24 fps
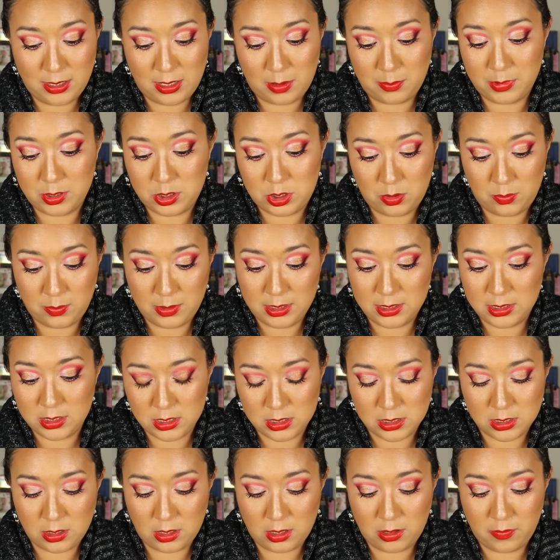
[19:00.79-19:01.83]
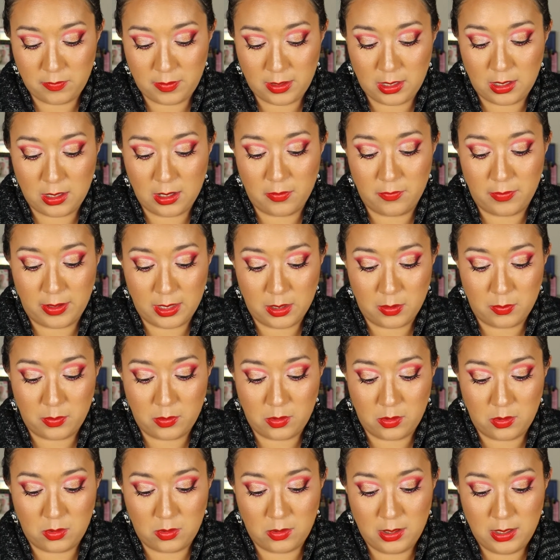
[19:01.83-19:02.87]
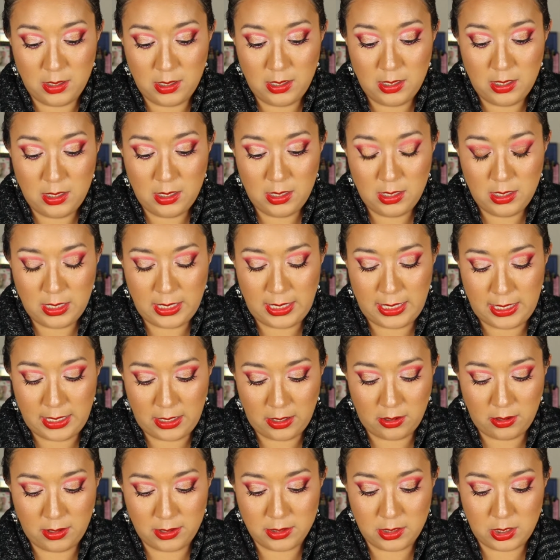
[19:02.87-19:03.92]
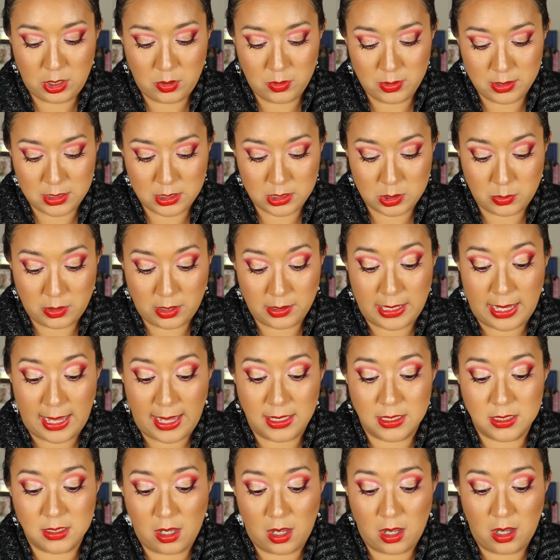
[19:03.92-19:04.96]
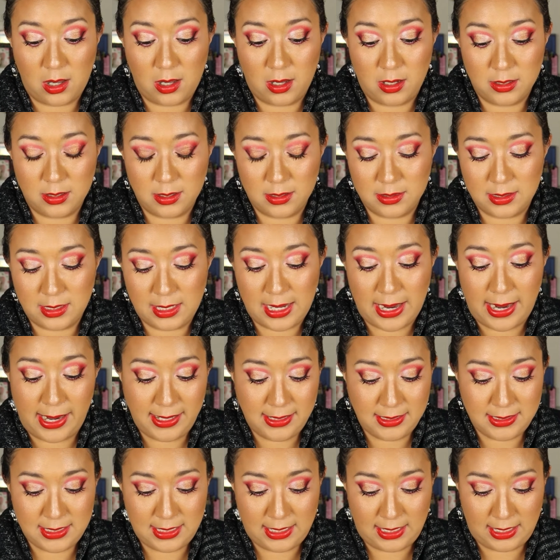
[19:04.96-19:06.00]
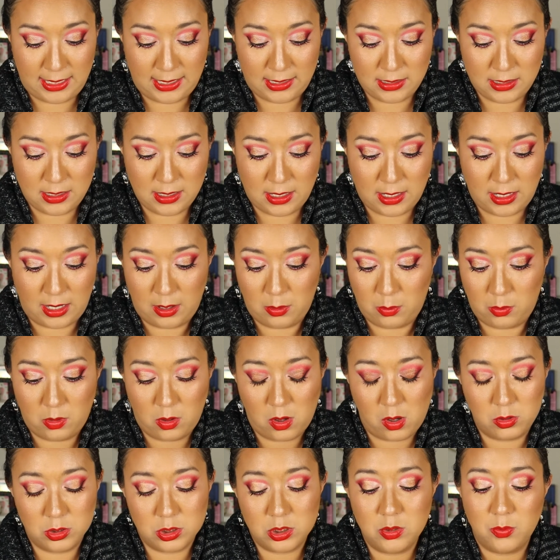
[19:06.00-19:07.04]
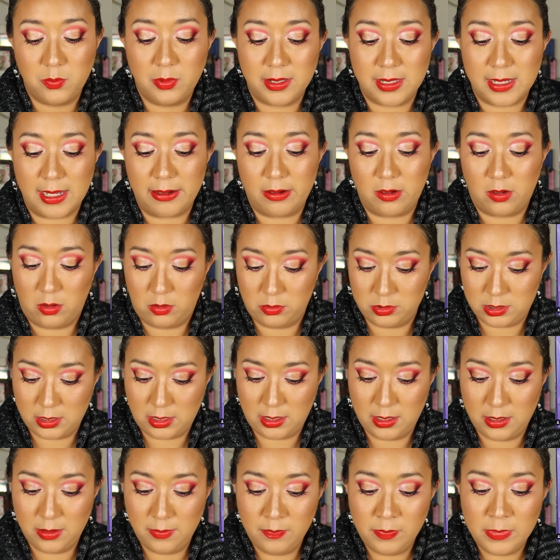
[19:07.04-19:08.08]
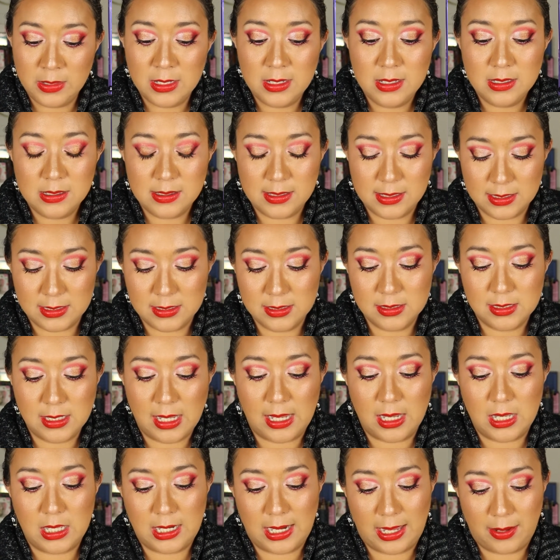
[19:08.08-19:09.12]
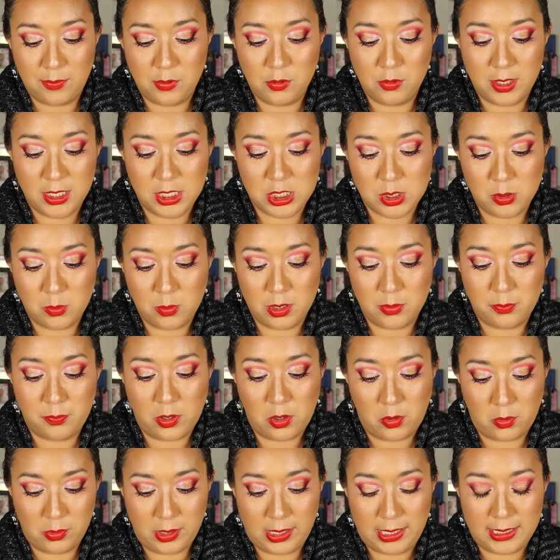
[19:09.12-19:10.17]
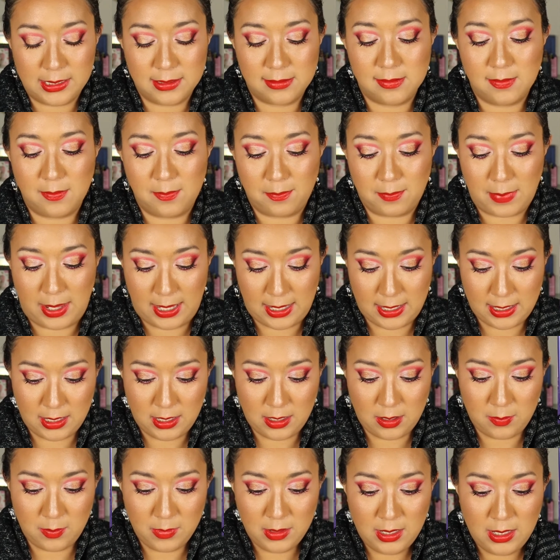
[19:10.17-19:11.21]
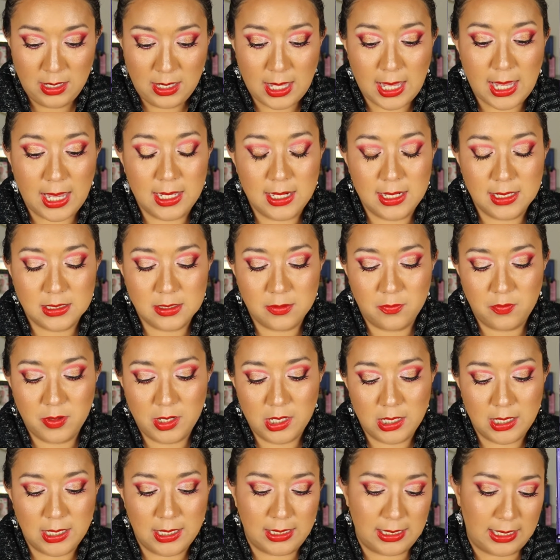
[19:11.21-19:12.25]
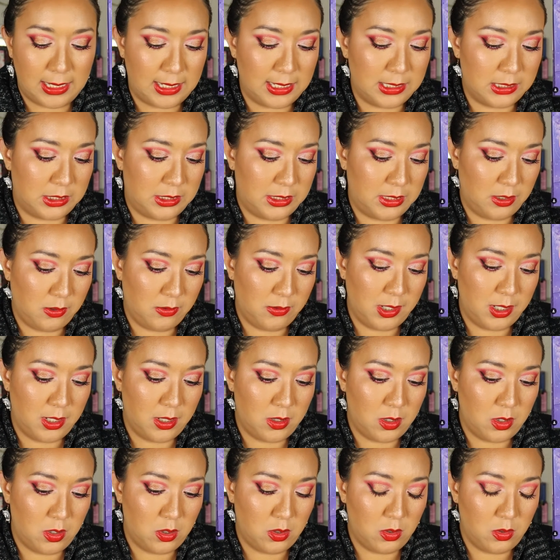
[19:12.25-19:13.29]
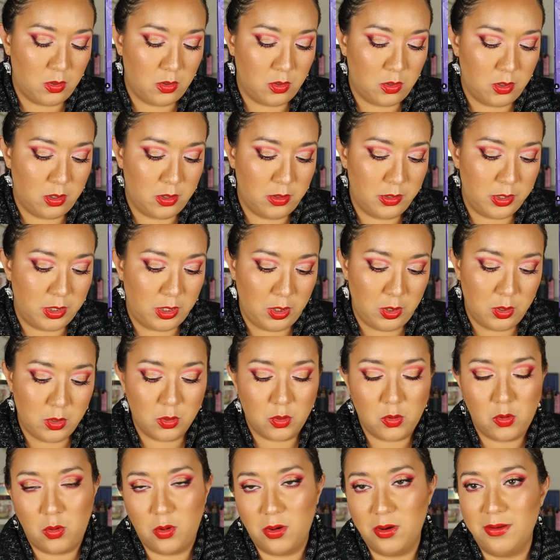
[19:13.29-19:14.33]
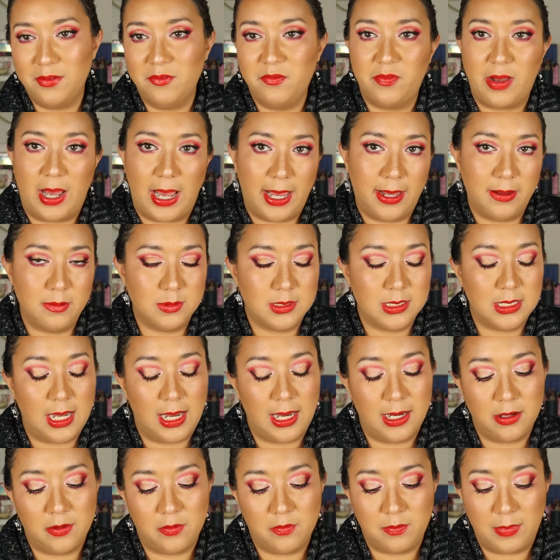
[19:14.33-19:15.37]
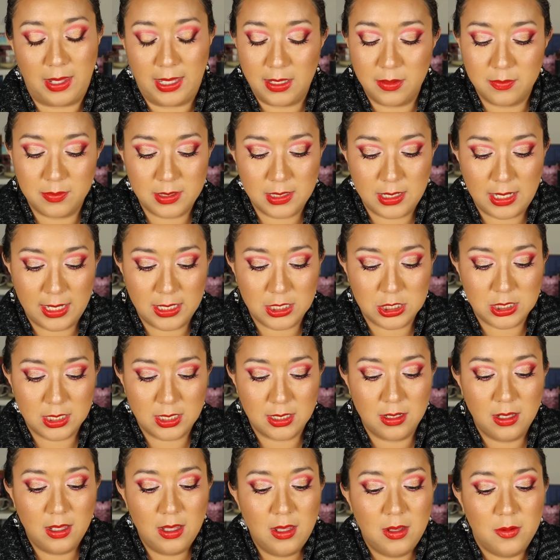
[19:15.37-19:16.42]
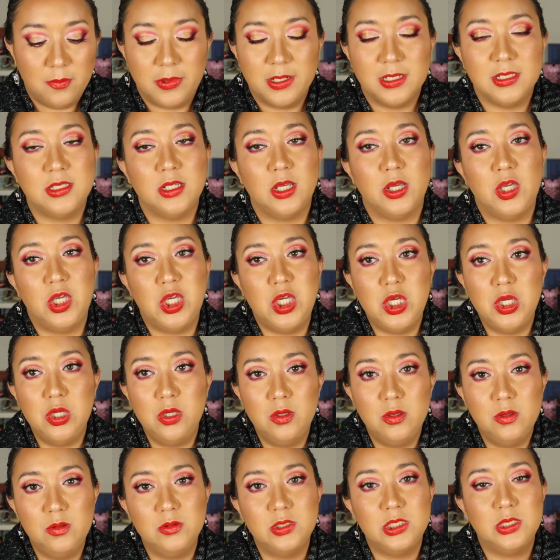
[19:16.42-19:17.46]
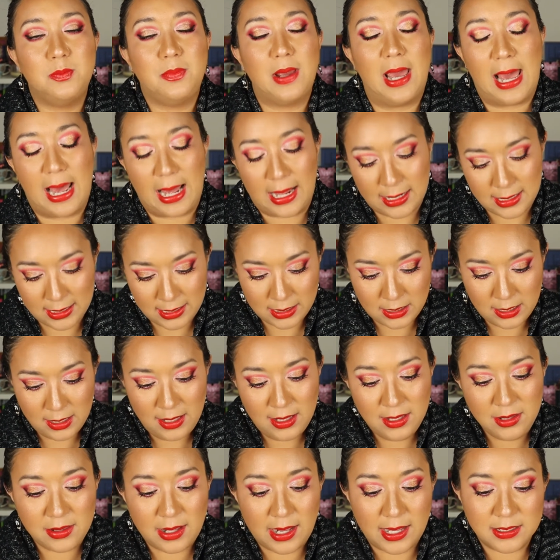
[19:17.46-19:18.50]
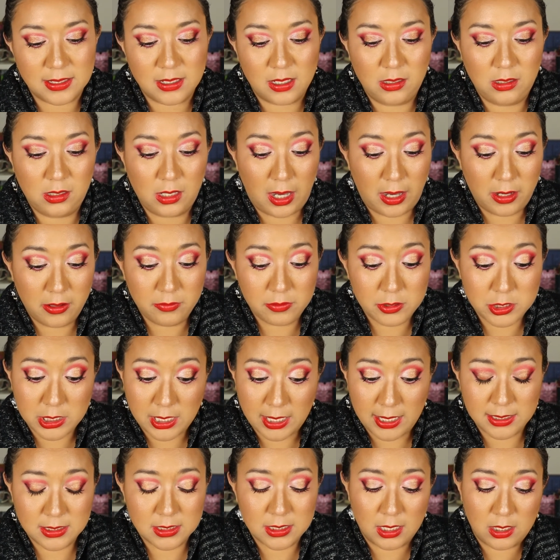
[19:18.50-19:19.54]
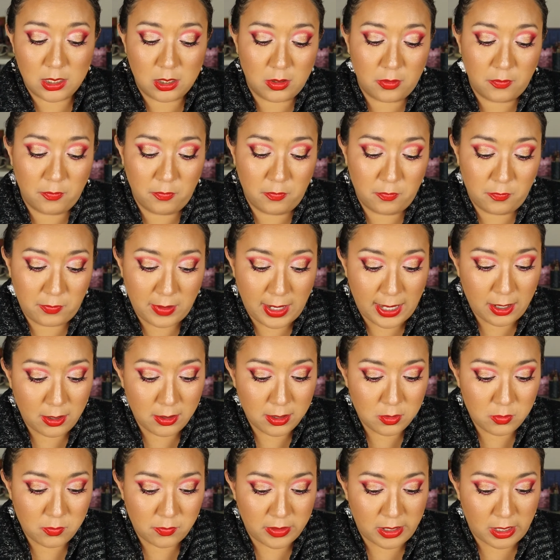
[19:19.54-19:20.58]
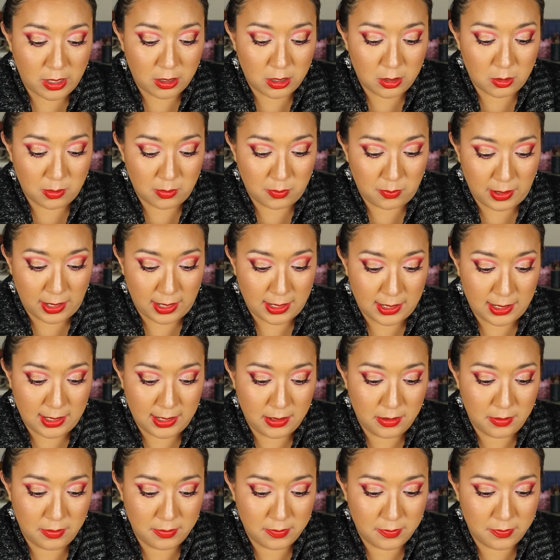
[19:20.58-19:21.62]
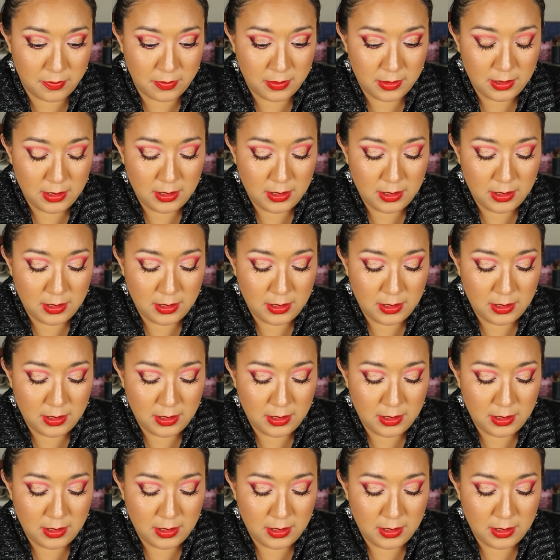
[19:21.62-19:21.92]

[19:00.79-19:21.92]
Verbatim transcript: I'm assuming this is gonna be available here in the U S as well. Yes, on the eighteenth. And it will also be at Ulta. This is a collaboration with Pony's Makeup. And it's a very like ethereal unicorn vibes kind of makeup collection. But it's a huge palette that has a lot of shades that look very, very repetitive.